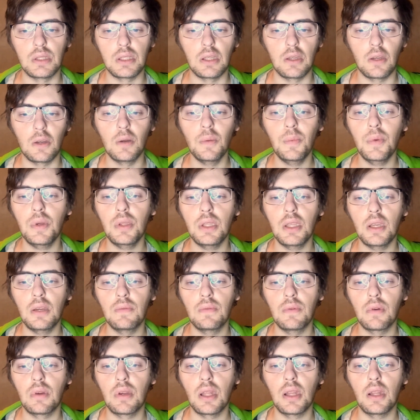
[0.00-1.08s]
on the
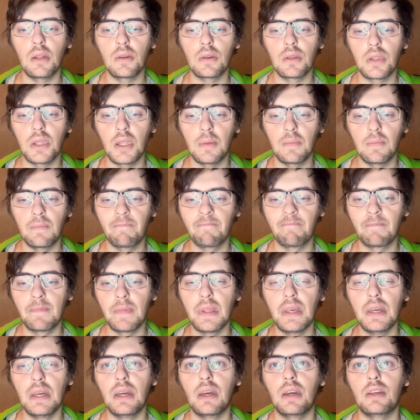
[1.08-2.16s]
computer for a long time,
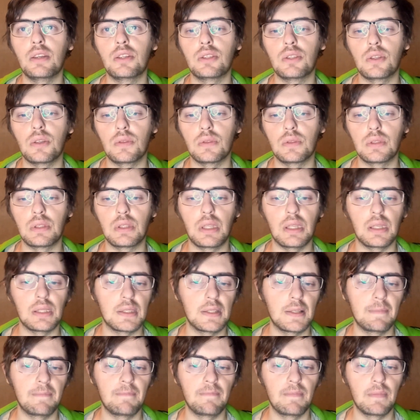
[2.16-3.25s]
I chose
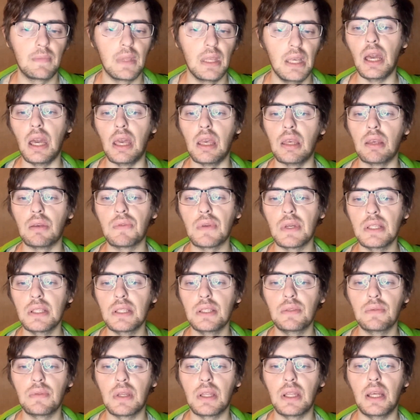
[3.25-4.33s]
this. I
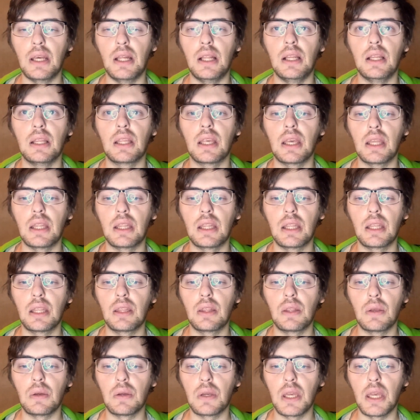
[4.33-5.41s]
guess when I'll get
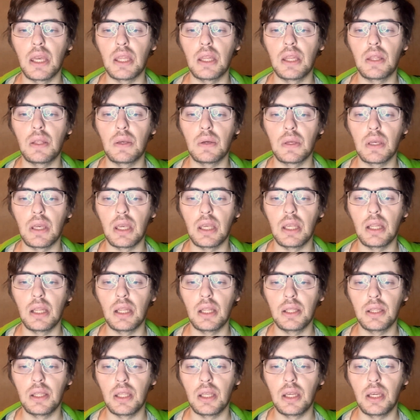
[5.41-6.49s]

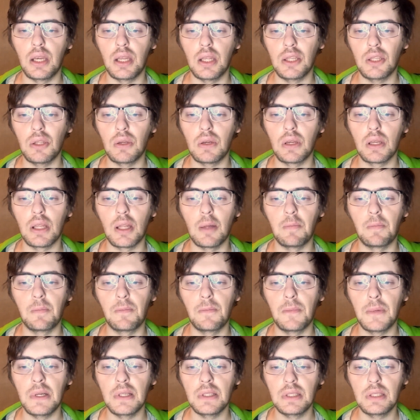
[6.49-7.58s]
Doki Literature Club
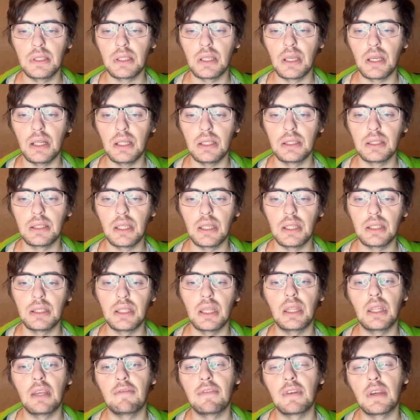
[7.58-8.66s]
Plus, I'll see
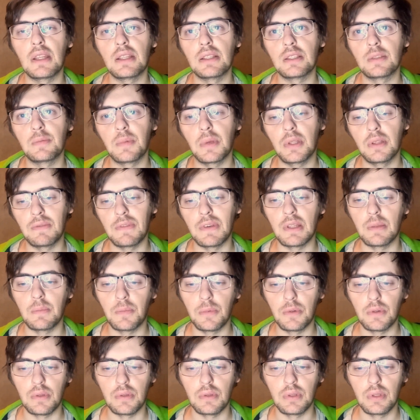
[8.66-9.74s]
the difference
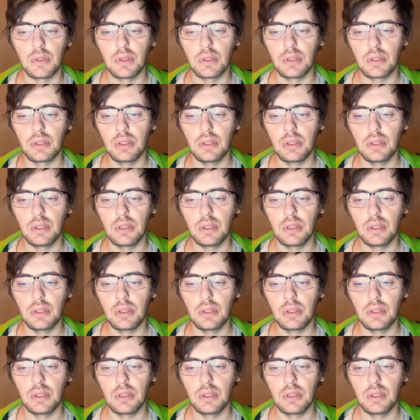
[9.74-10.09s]
between both.